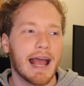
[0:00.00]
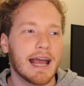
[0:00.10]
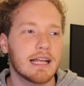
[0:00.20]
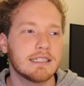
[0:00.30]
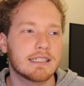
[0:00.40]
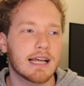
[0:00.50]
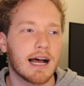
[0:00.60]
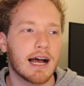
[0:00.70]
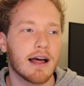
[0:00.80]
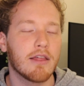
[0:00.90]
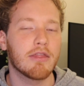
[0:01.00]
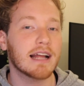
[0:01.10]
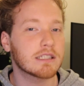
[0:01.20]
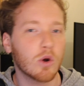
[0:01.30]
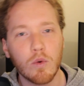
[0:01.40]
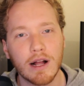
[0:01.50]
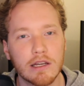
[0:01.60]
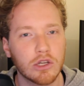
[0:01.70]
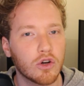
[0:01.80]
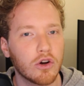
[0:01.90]
And that's all
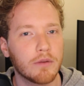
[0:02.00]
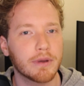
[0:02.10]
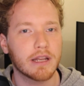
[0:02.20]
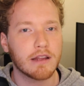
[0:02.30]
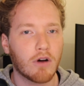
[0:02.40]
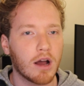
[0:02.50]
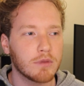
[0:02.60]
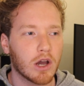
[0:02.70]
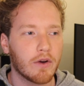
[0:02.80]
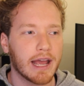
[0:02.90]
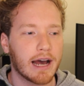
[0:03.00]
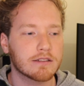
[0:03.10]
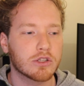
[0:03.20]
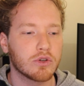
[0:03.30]
well and good, but if I'm going out